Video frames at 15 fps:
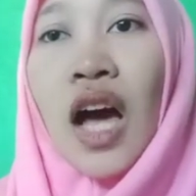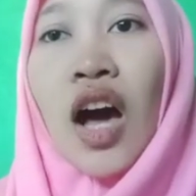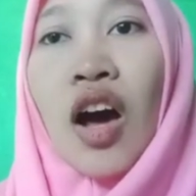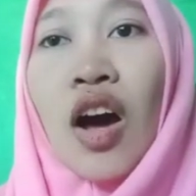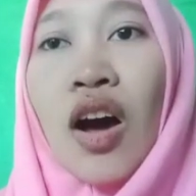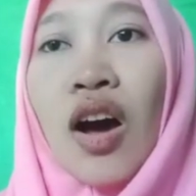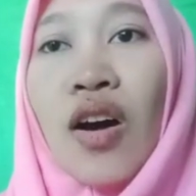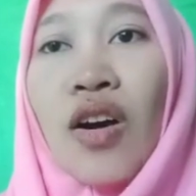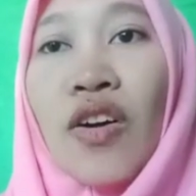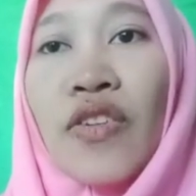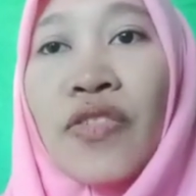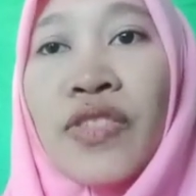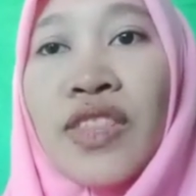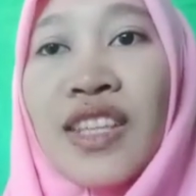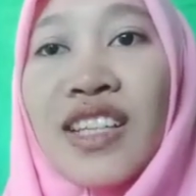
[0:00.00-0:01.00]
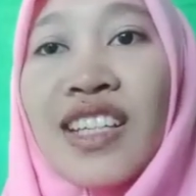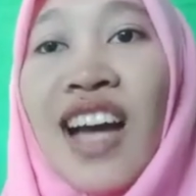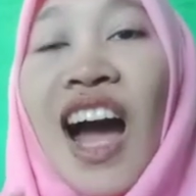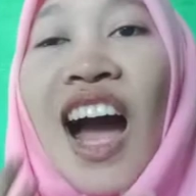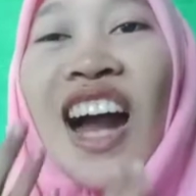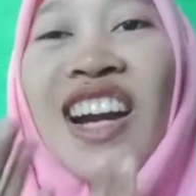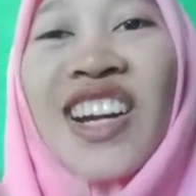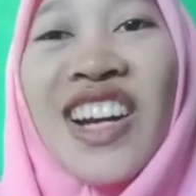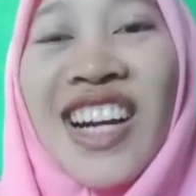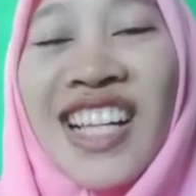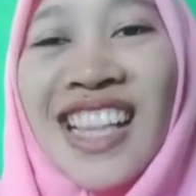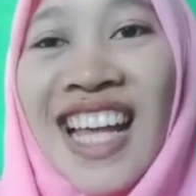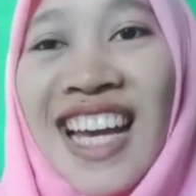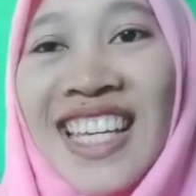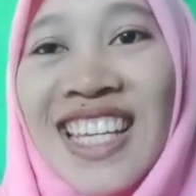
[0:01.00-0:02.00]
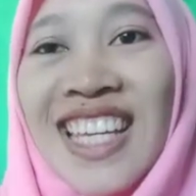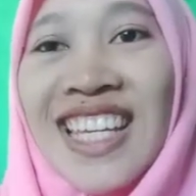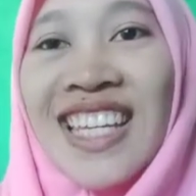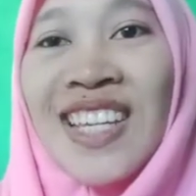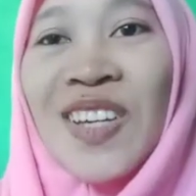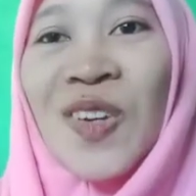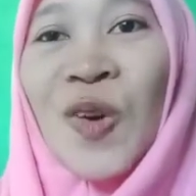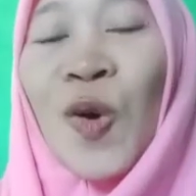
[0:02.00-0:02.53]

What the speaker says: of the underlying